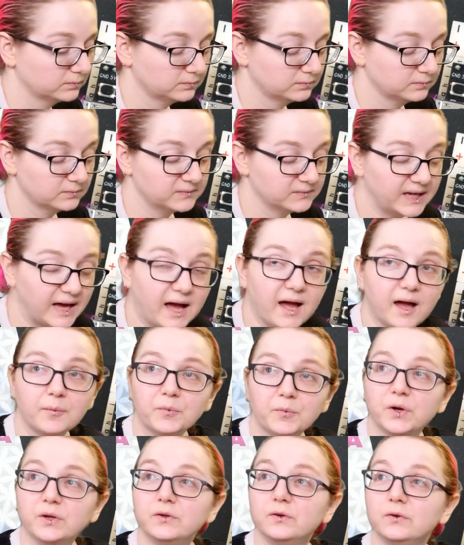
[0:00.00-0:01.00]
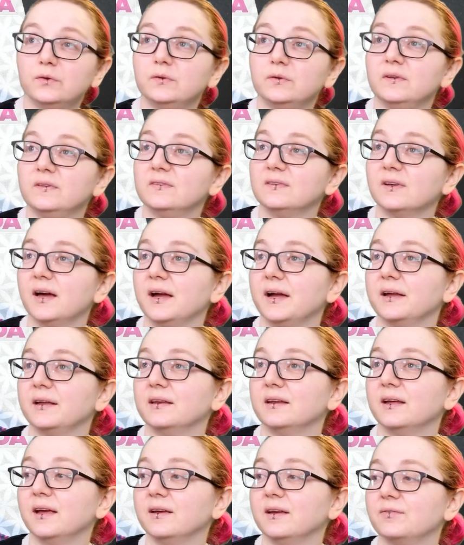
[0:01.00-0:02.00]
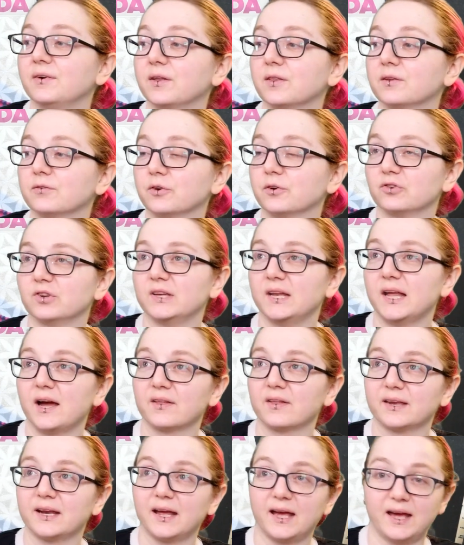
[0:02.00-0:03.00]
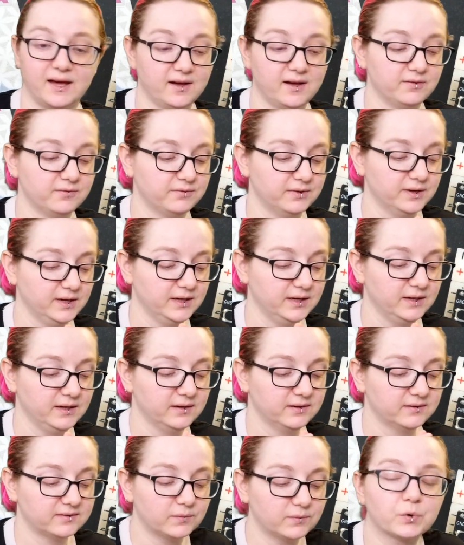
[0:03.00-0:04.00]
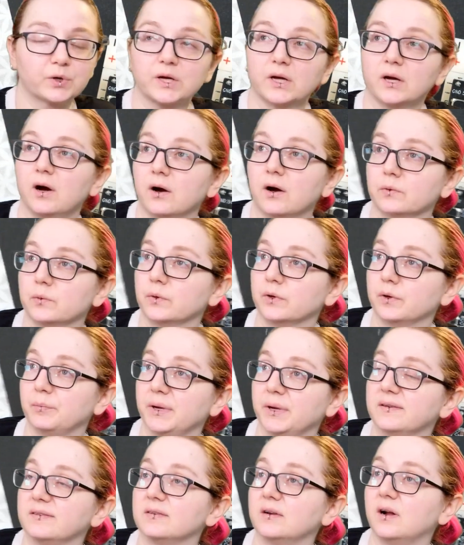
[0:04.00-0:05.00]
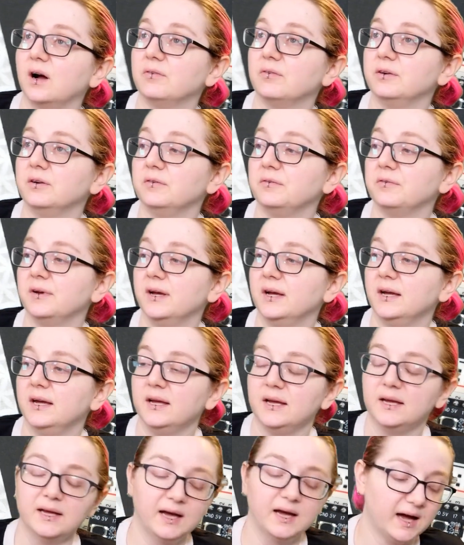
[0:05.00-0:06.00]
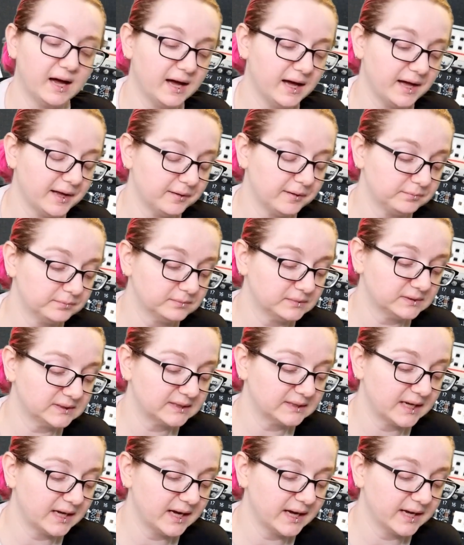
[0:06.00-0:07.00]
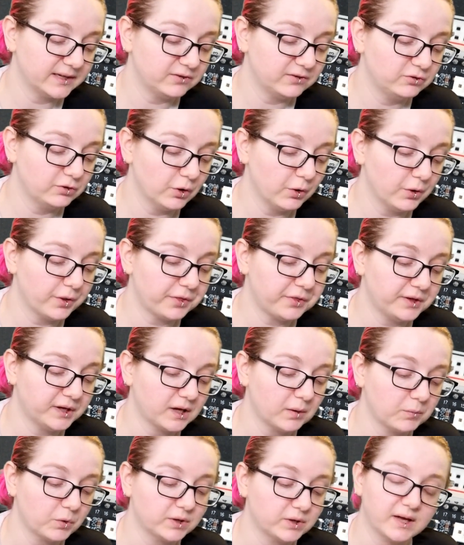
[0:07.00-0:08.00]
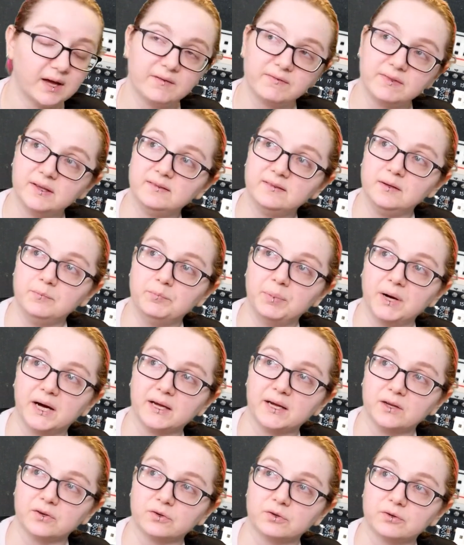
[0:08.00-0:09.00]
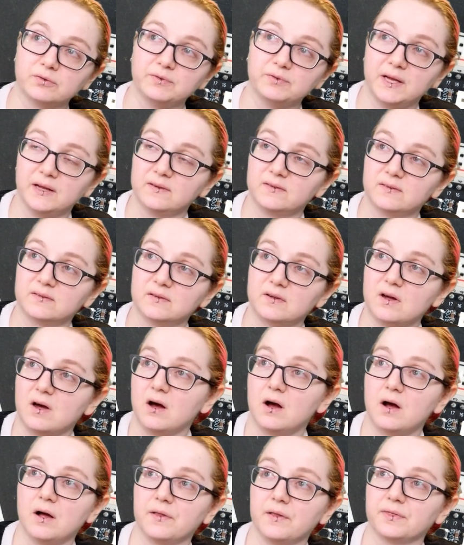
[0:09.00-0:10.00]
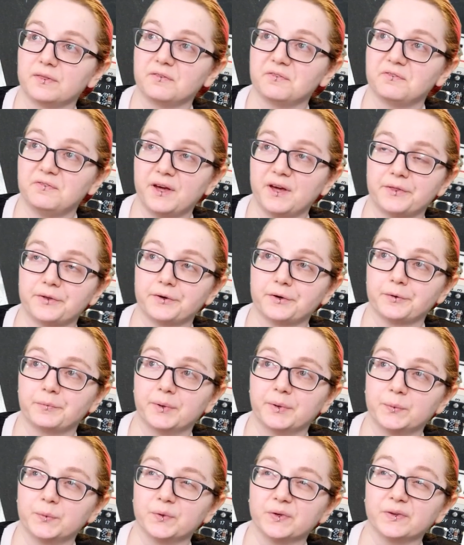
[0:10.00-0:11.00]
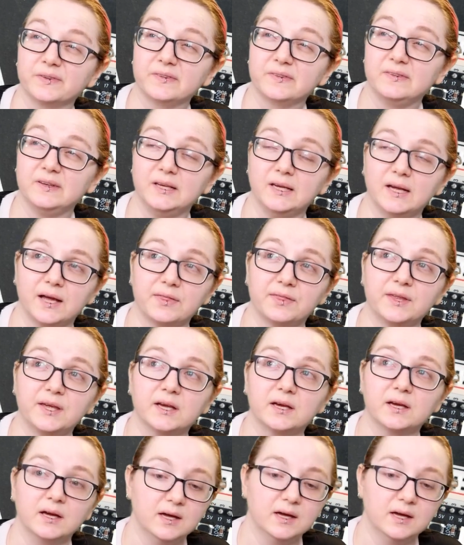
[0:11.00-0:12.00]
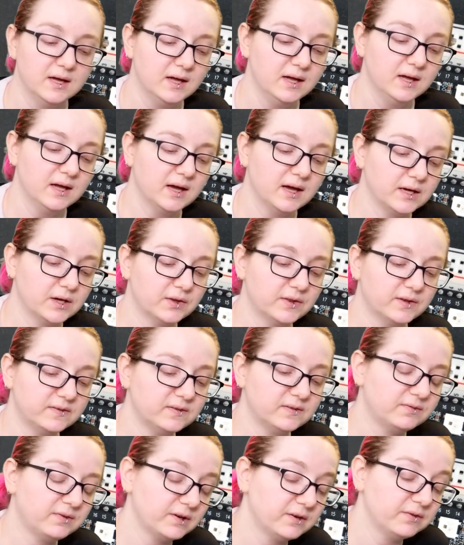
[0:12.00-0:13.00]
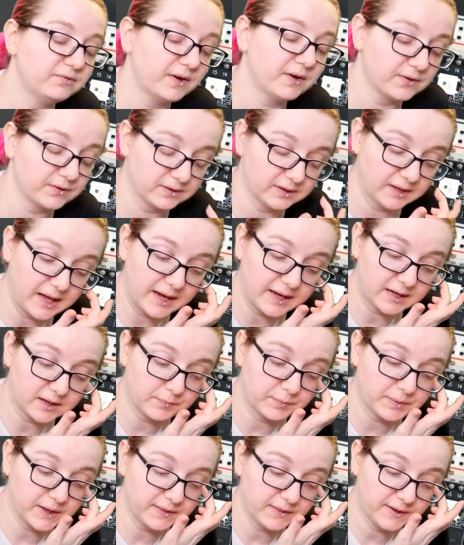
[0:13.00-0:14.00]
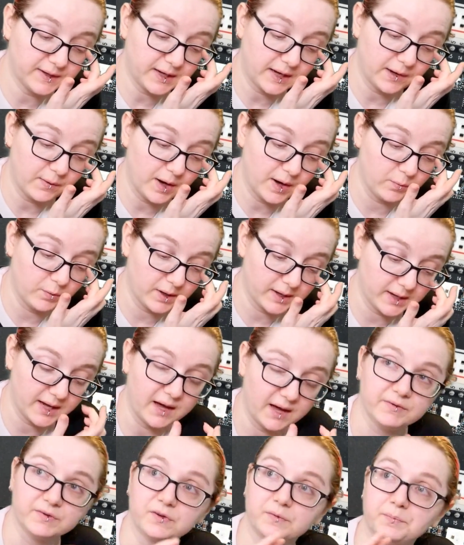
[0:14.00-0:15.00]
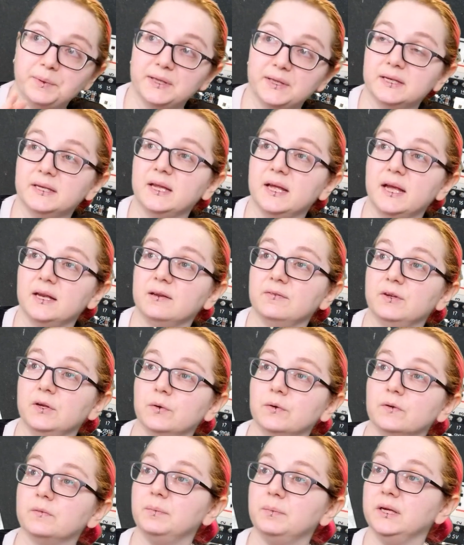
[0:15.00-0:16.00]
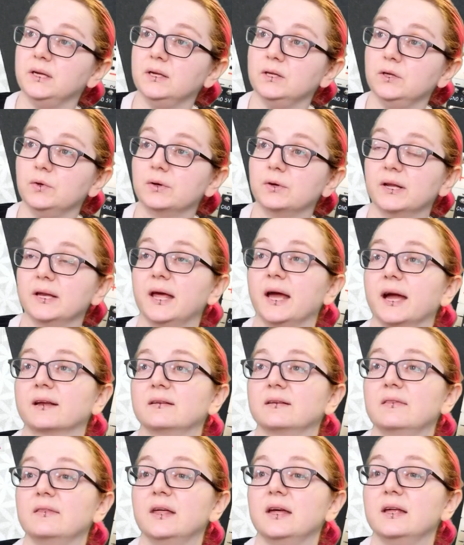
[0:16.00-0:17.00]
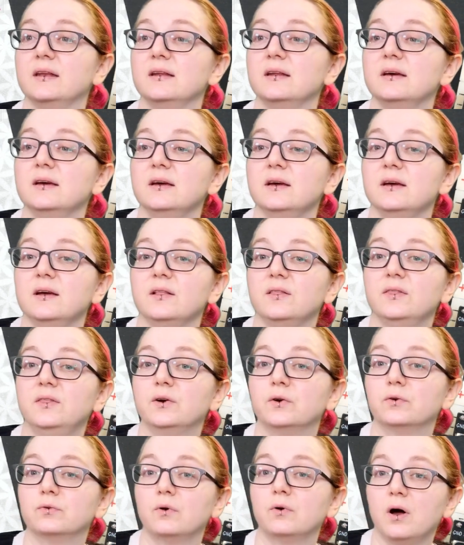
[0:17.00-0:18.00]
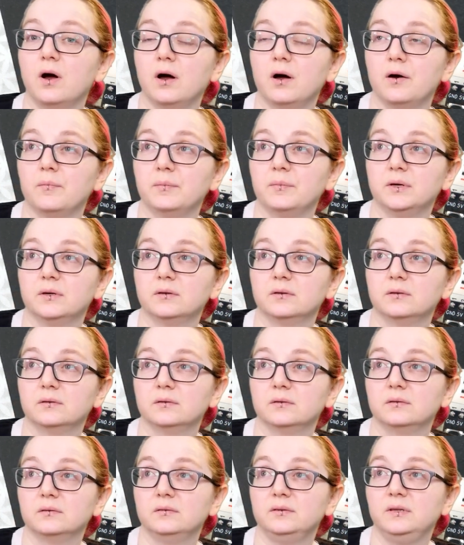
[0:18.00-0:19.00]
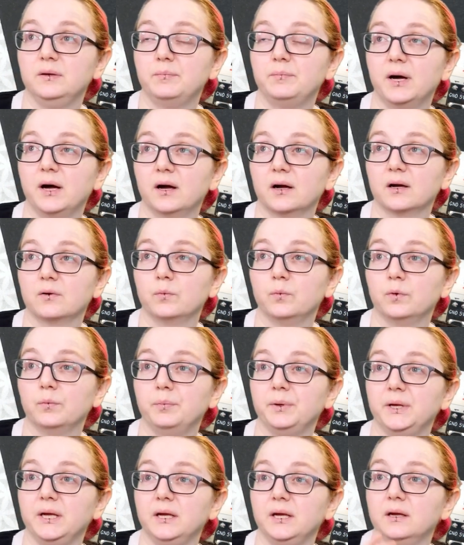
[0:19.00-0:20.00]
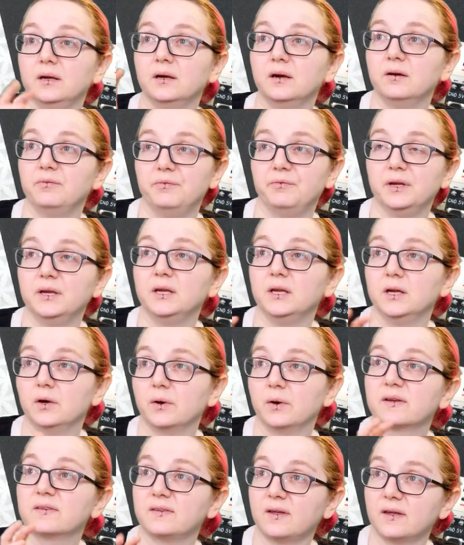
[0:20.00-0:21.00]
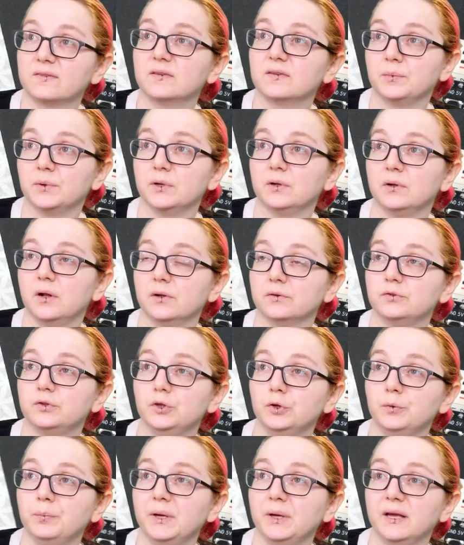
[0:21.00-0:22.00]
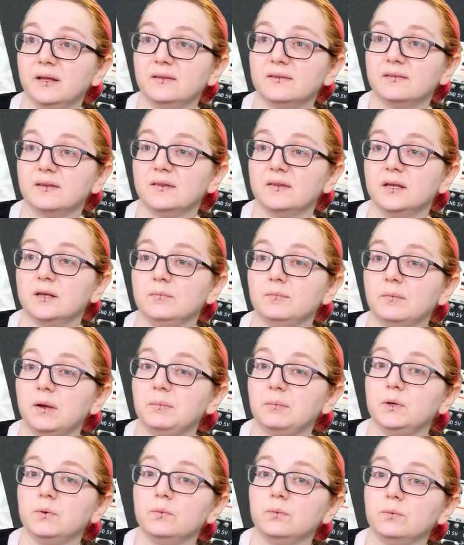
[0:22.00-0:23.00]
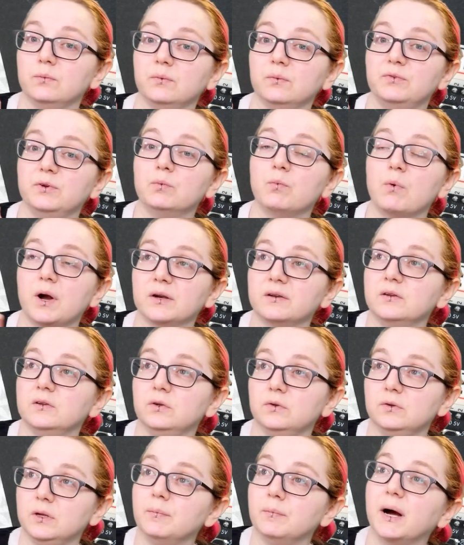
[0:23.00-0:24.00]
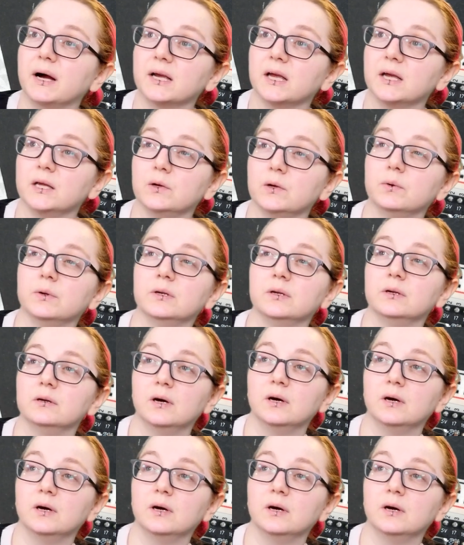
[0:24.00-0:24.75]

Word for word: Yeah, I'm going to design a feather version now that I have some working hardware to base it off of. Um, I don't think I'm going to have the debug interface on the feather, but we'll see. I think, you know, this is very feather like, but I think I, I want to have it just be the native USB and you connect, and then the ROM debug will be, uh, you know, accessible on two pins, and then maybe you, if you wanted to do debugging, you would.